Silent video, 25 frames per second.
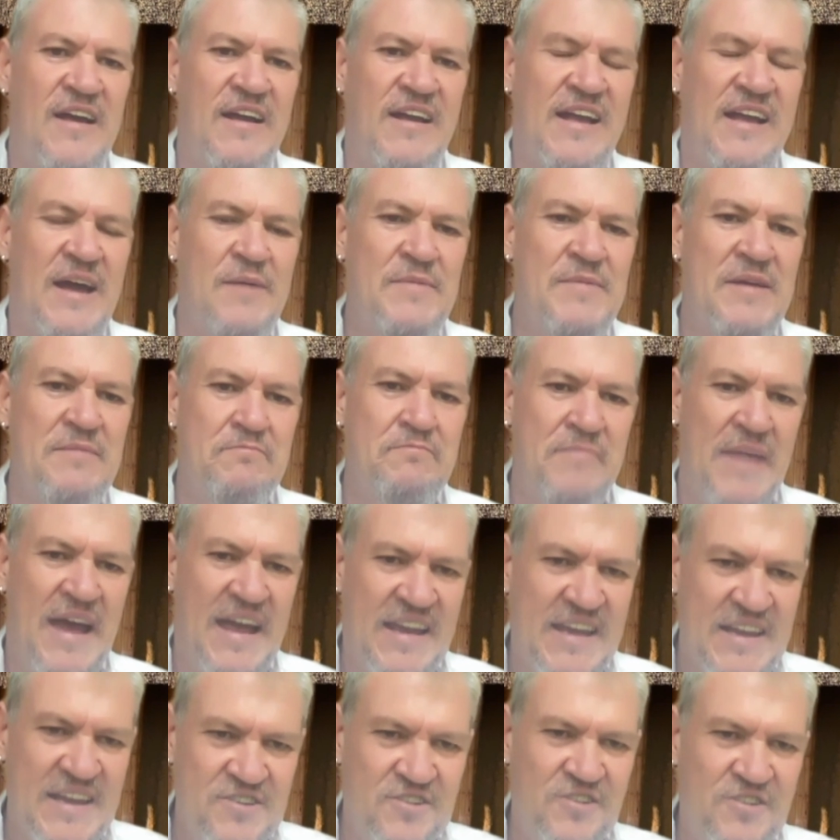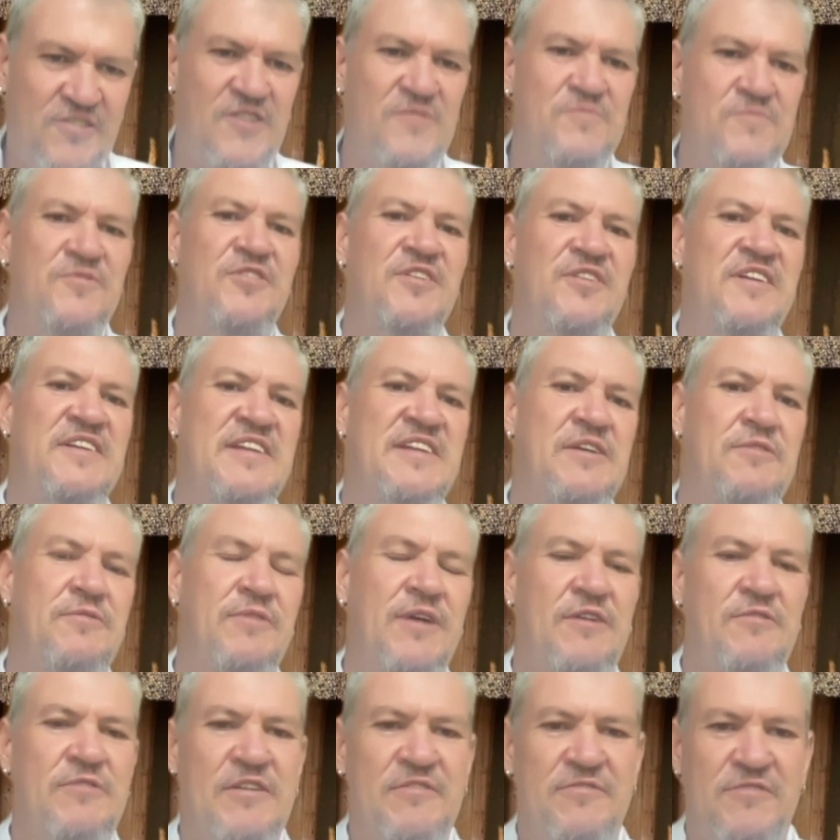coming back into community
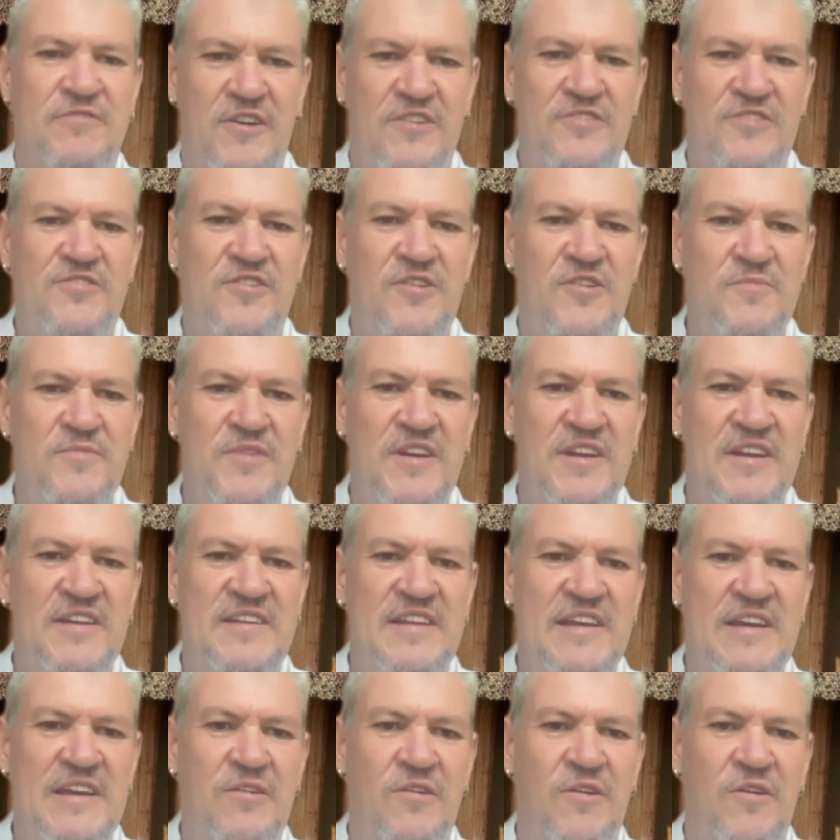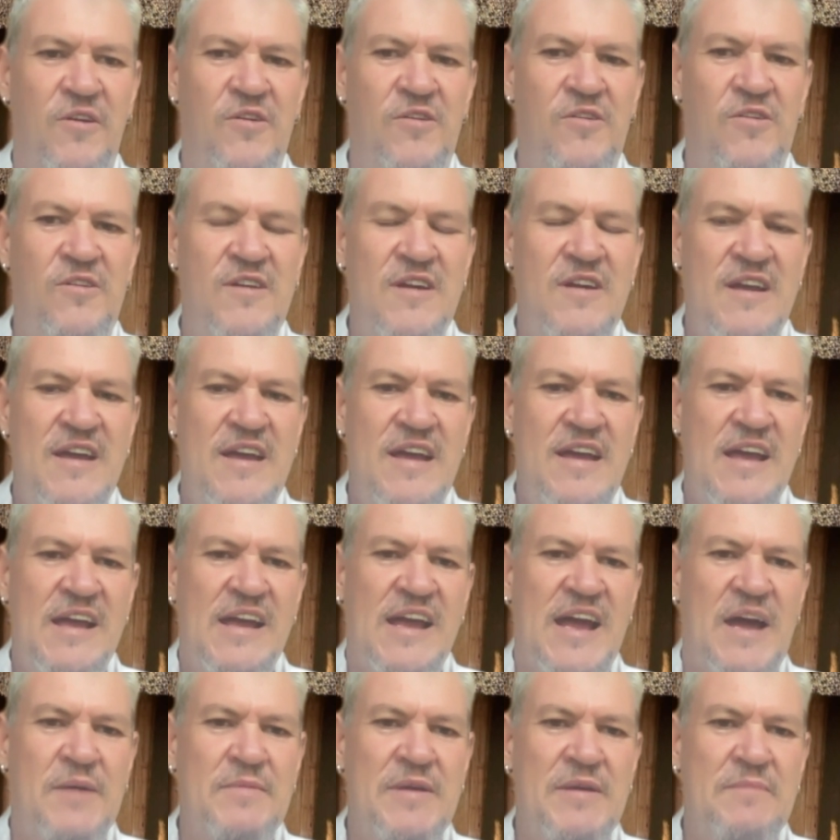where we've lost community or
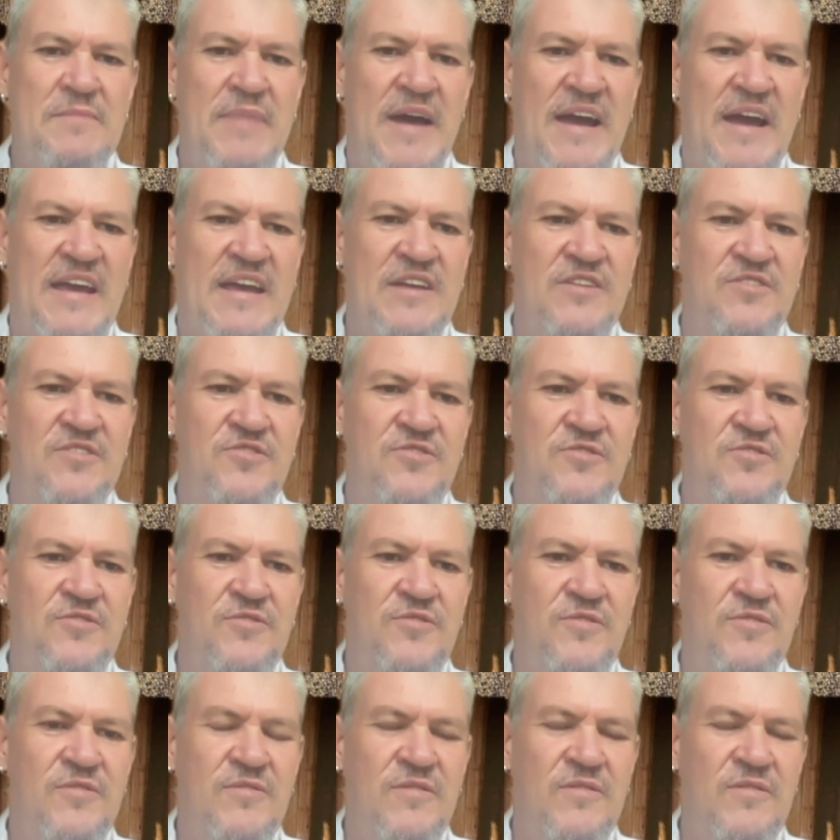coming back into